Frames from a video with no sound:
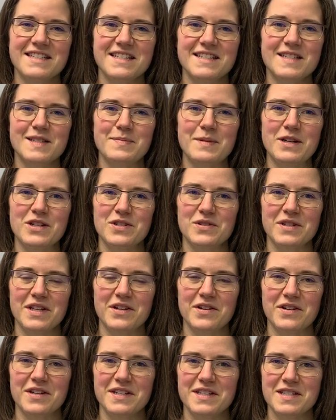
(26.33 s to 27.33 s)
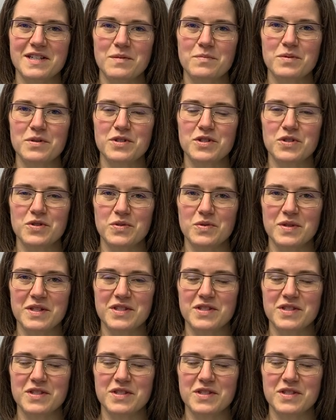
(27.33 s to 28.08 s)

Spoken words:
in special areas number 2 and